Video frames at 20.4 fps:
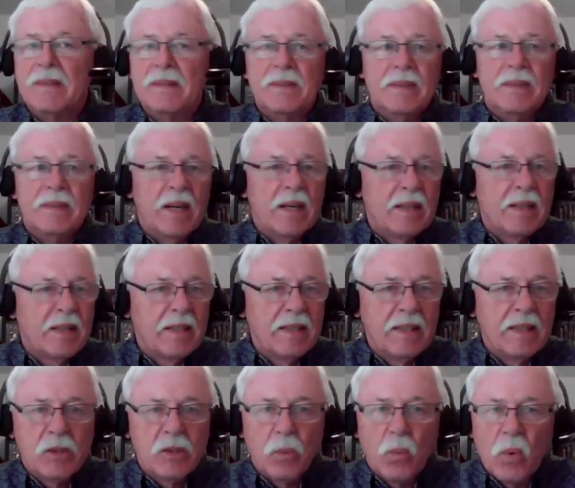
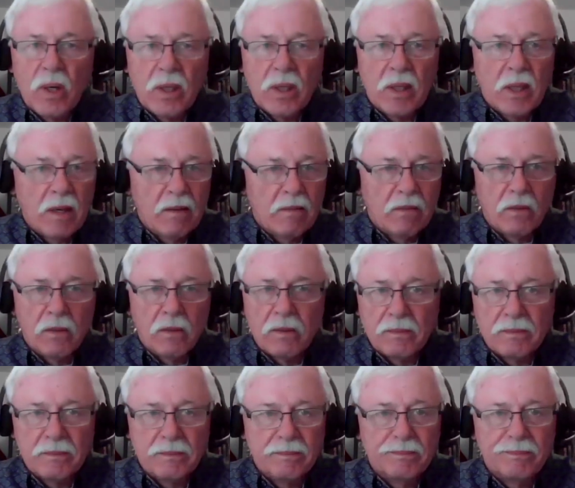Nothing is one level.
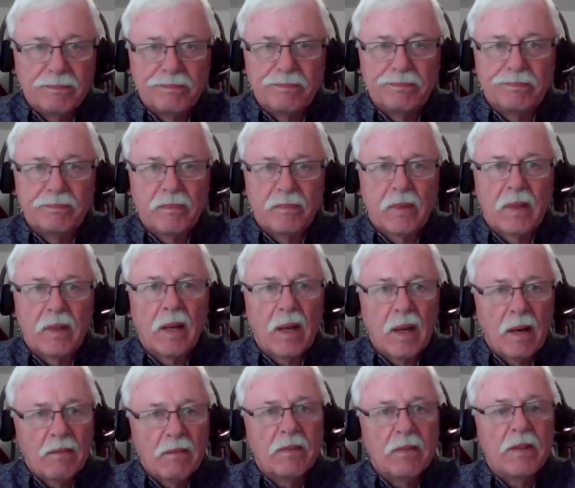
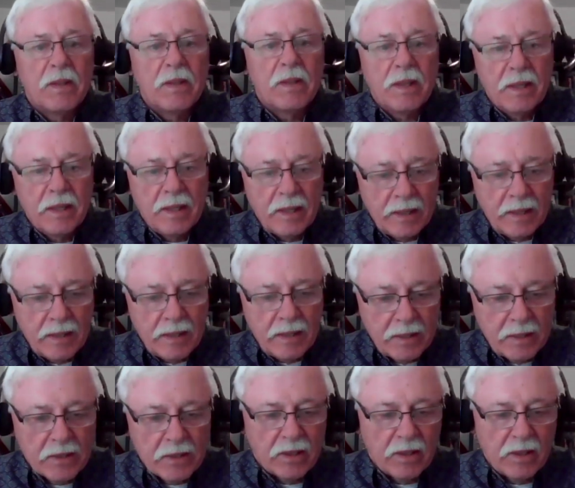Everything
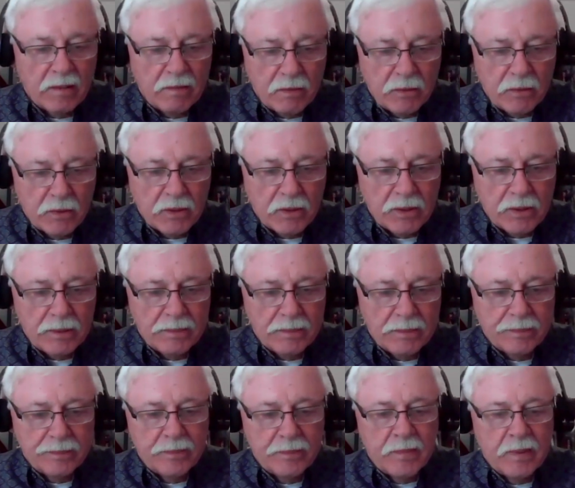is levels.
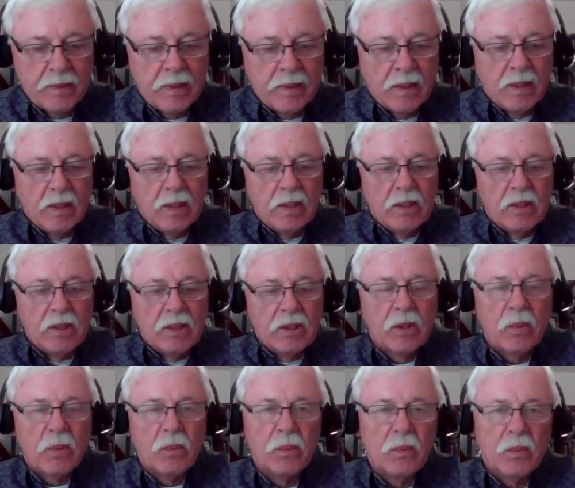
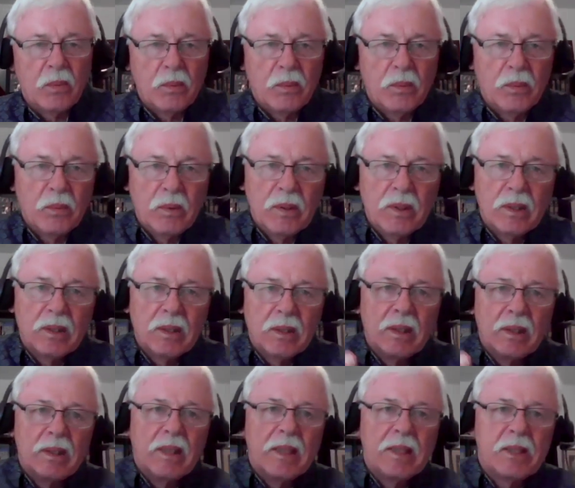So
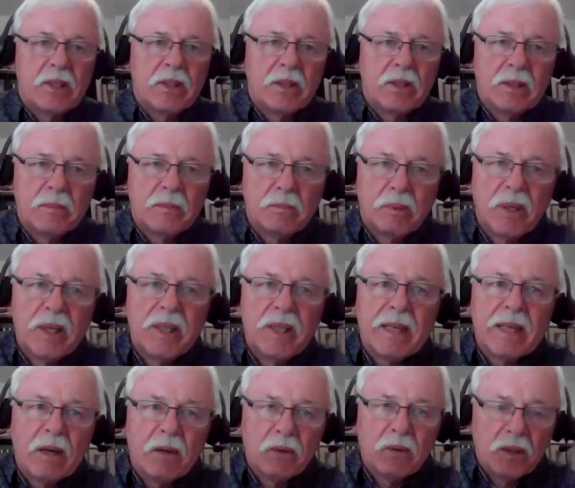let's break
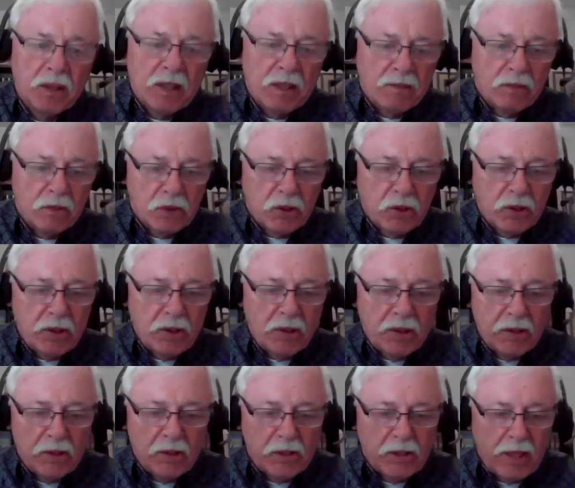down the levels so you
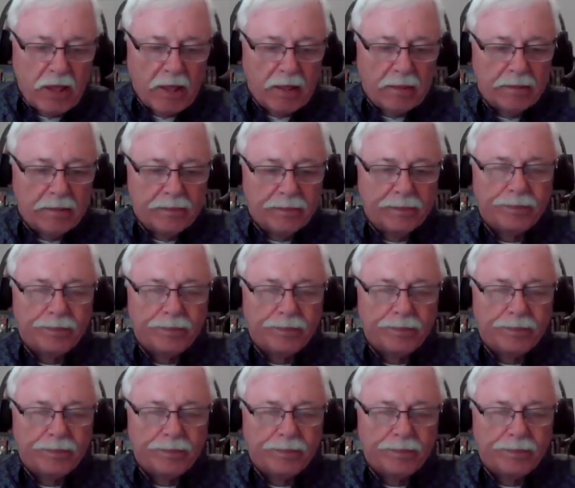understand.